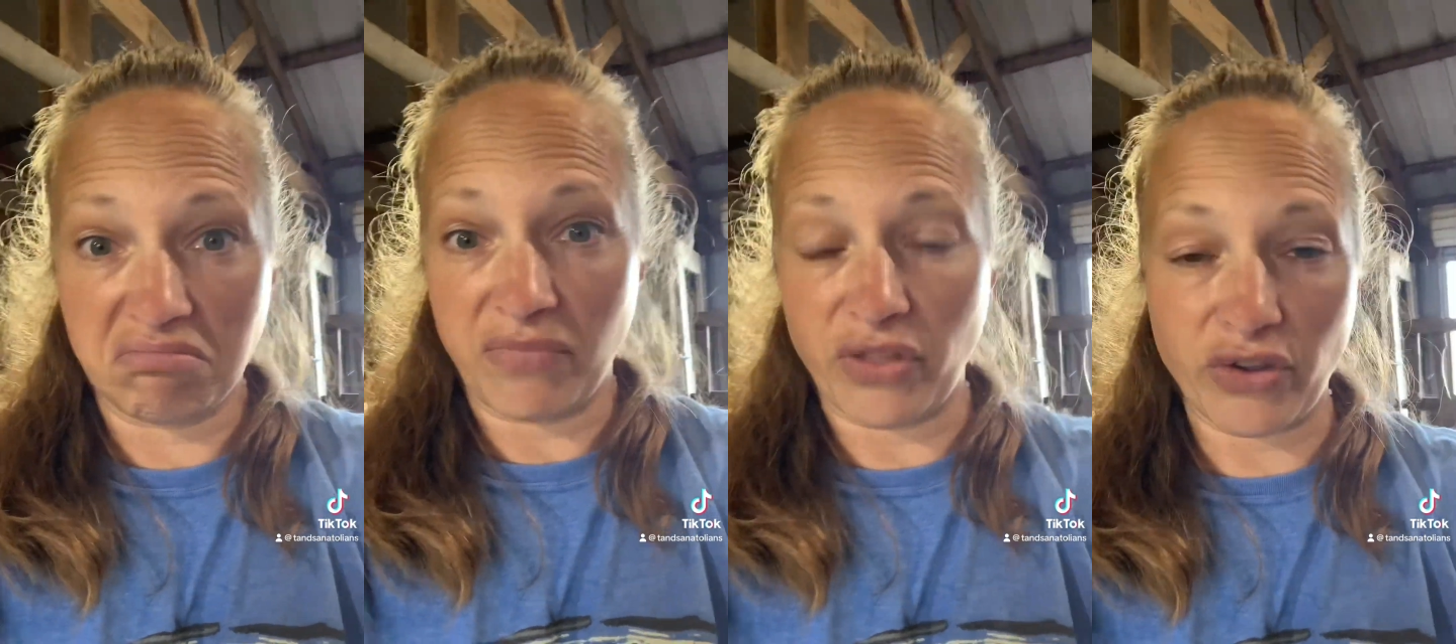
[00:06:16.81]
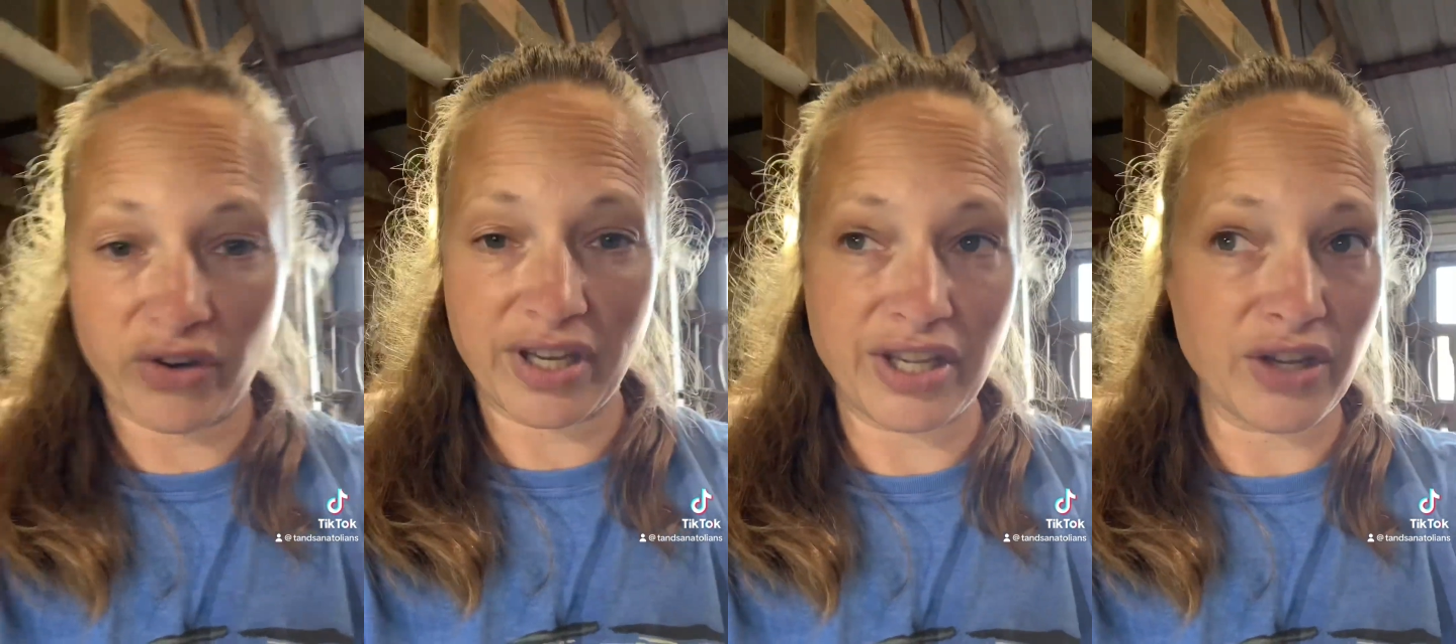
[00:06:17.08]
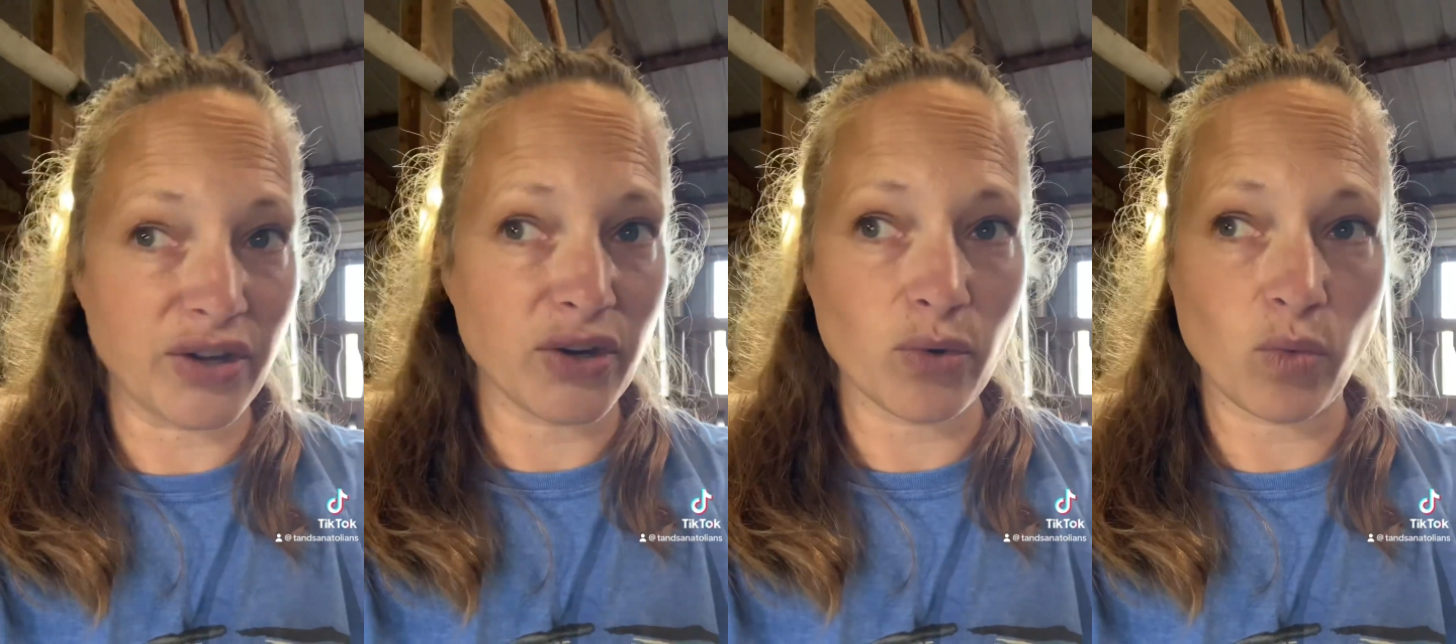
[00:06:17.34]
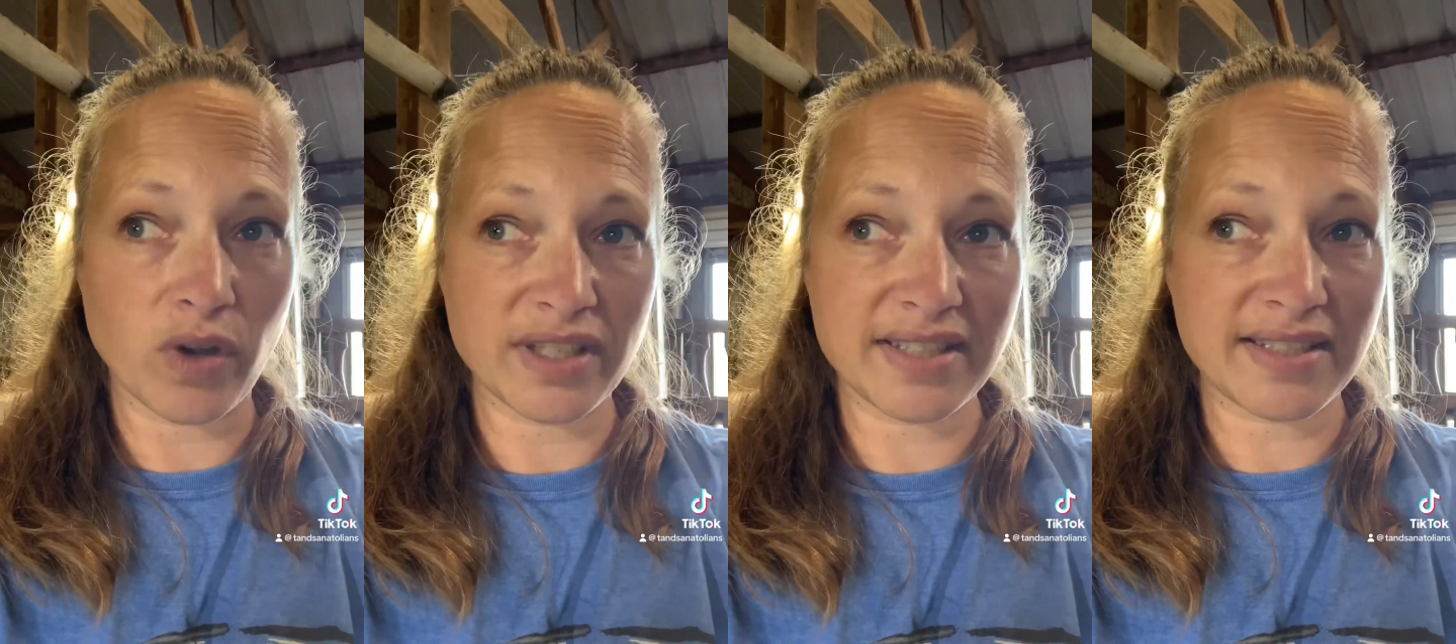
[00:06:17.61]
They're here
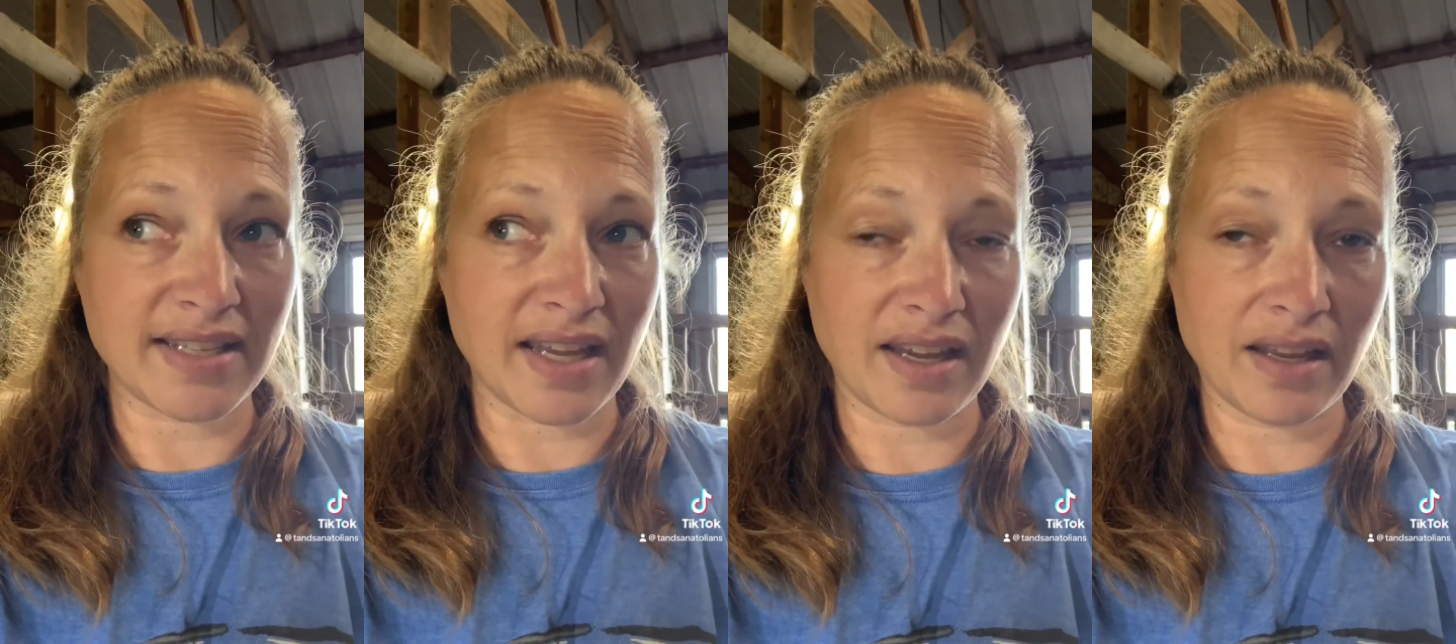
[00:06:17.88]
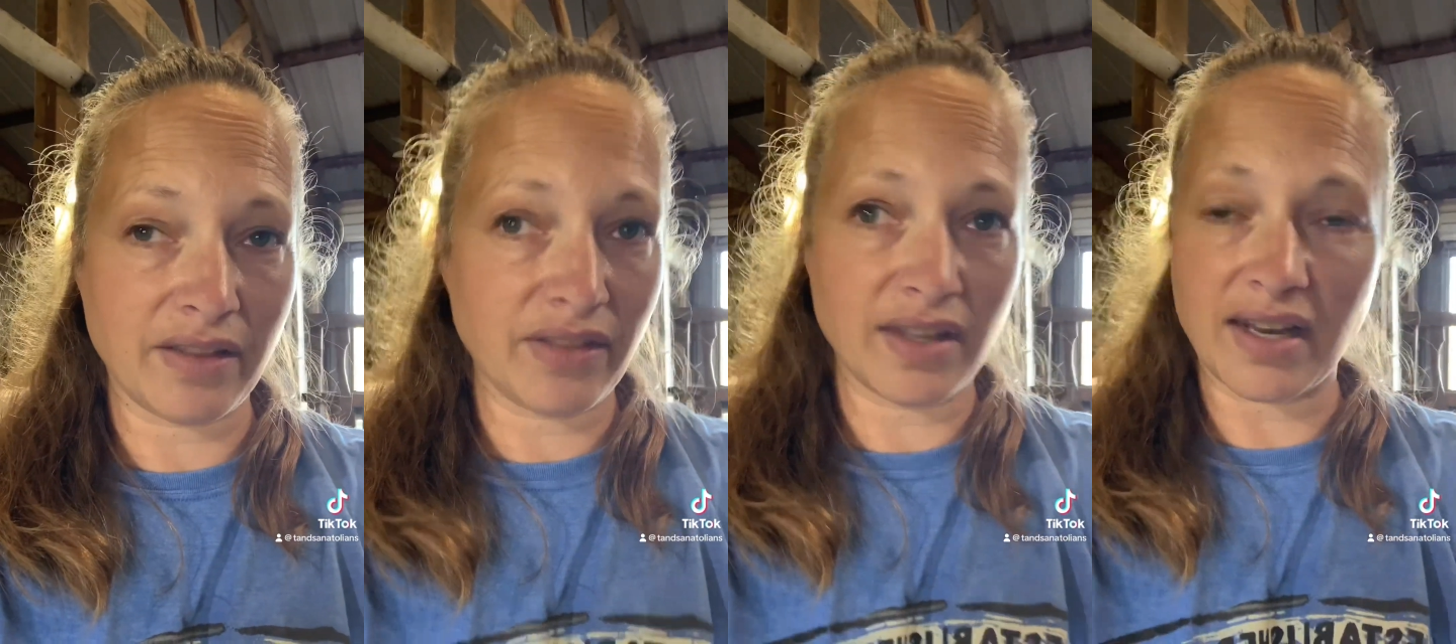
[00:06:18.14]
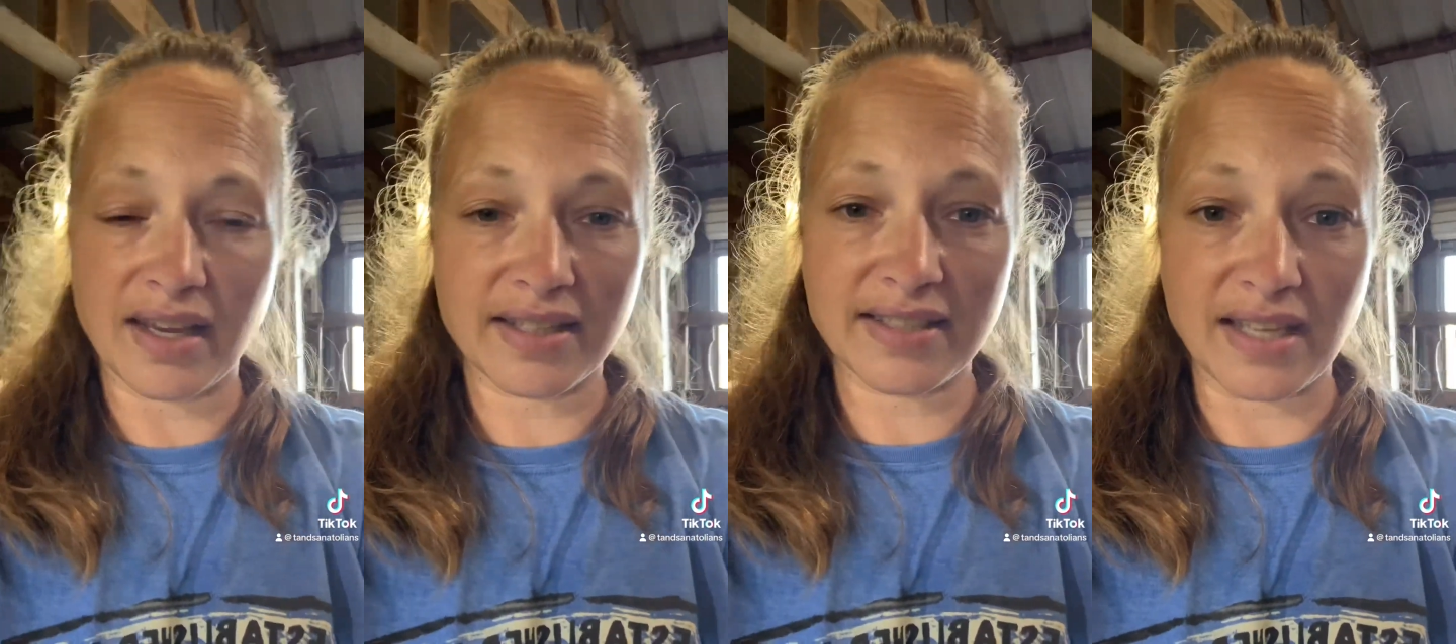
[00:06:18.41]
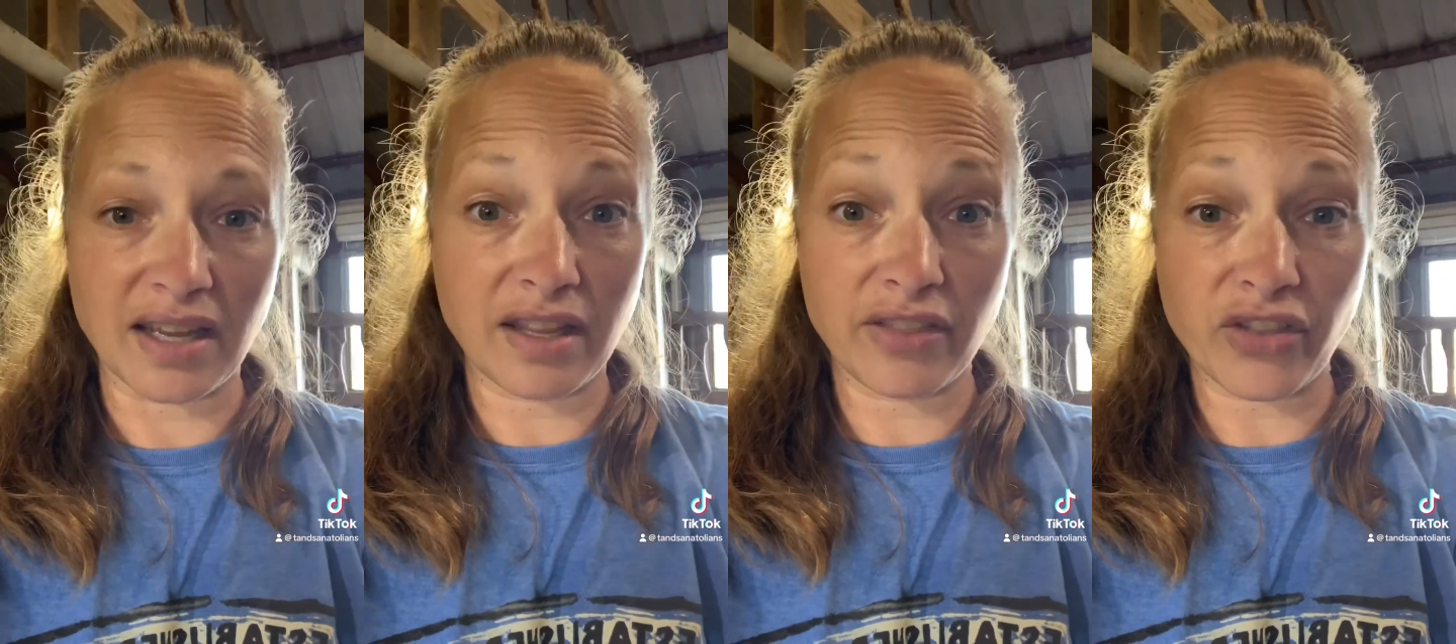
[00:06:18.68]
1 second, the next
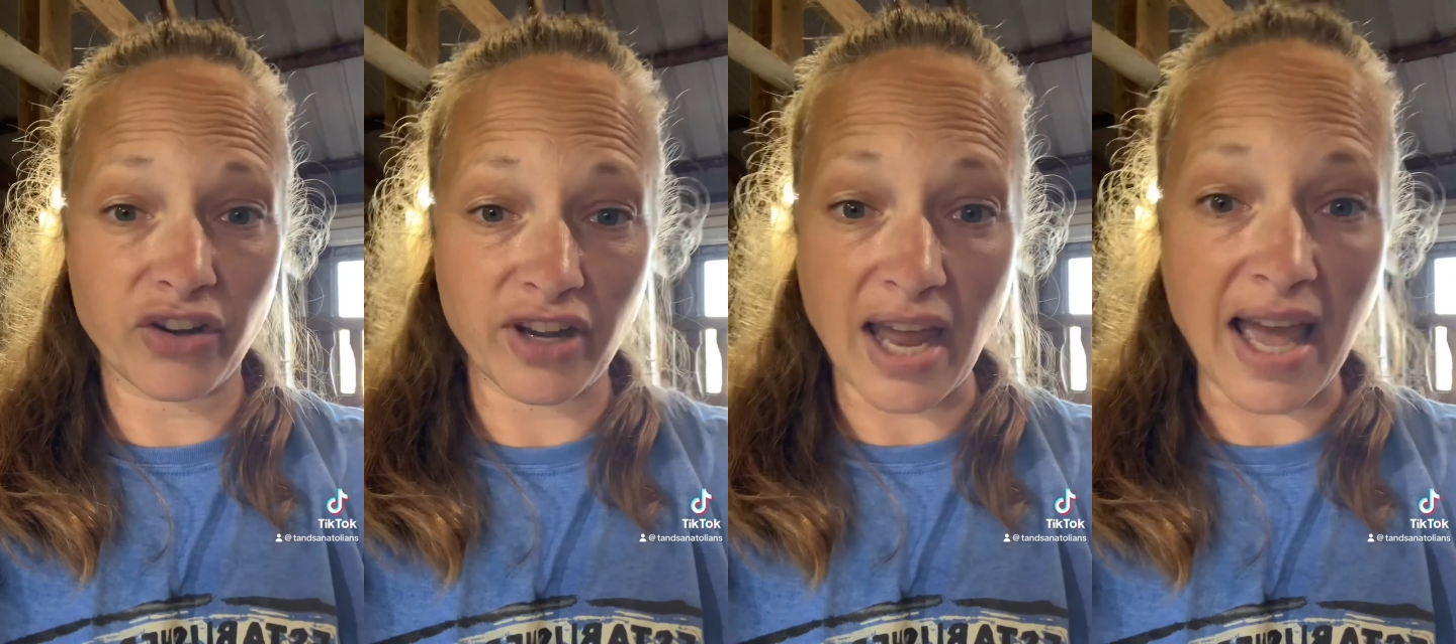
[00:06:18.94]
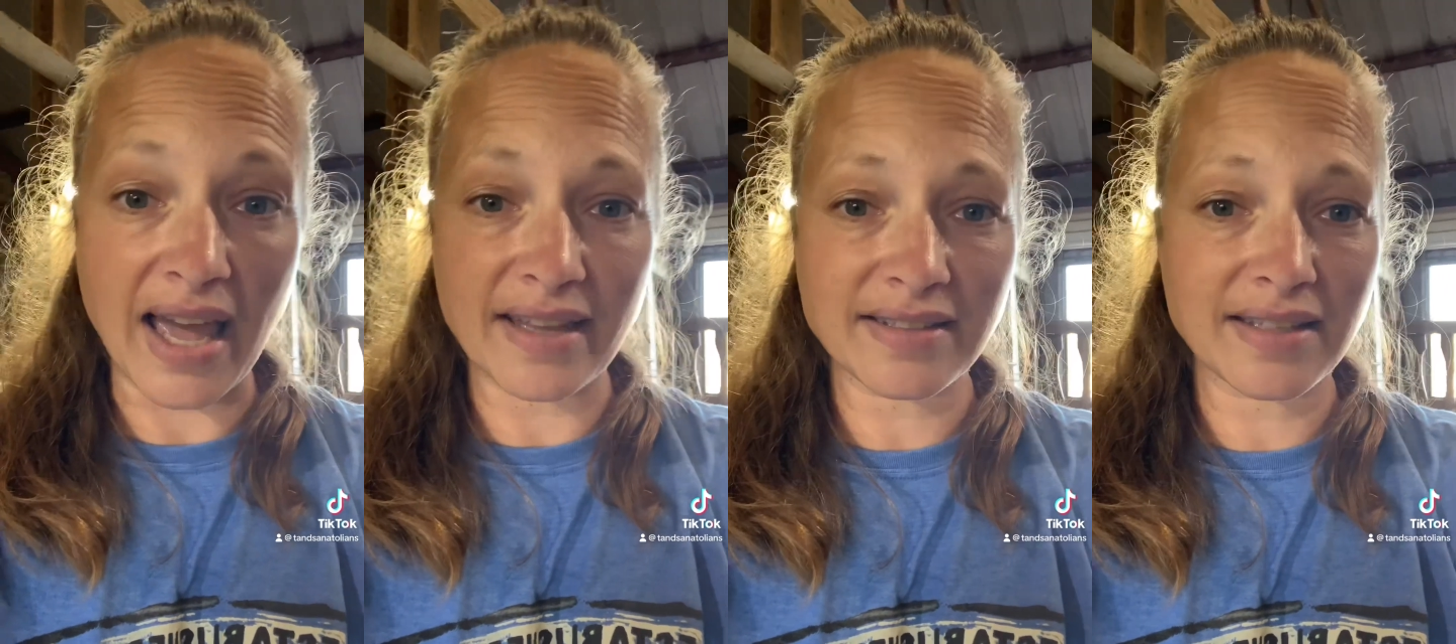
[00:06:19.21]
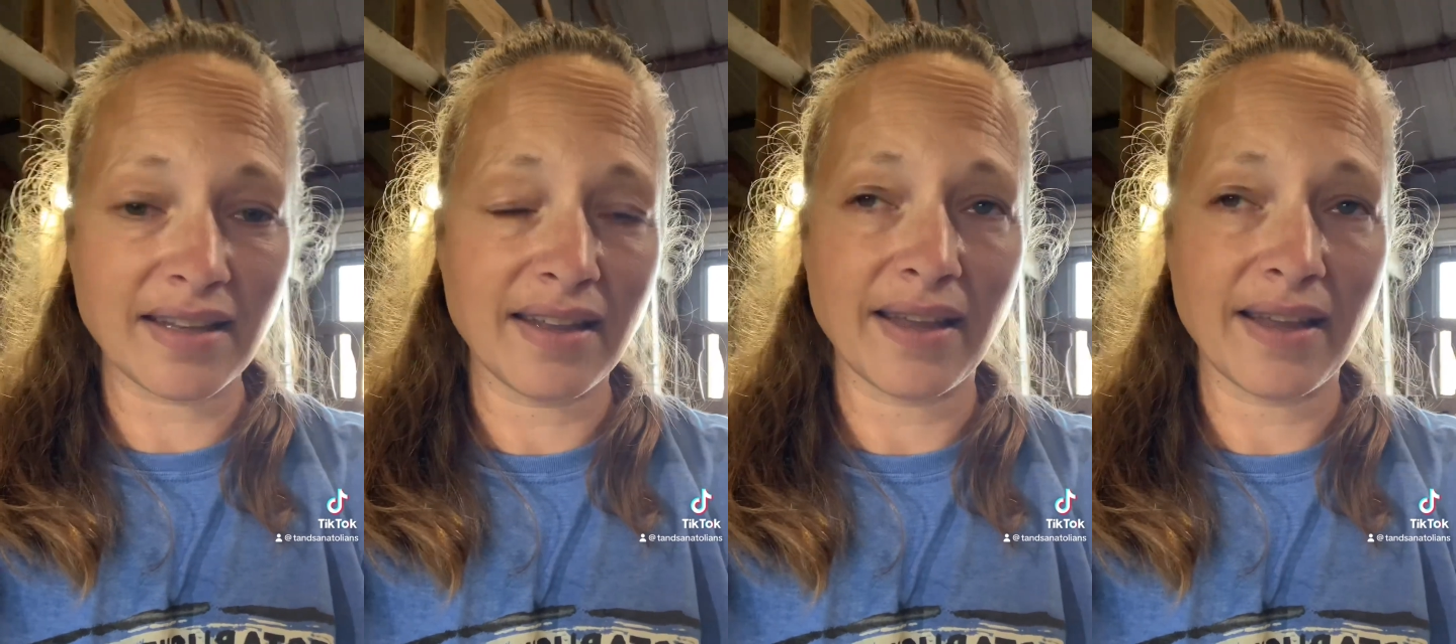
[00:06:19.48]
second they're not.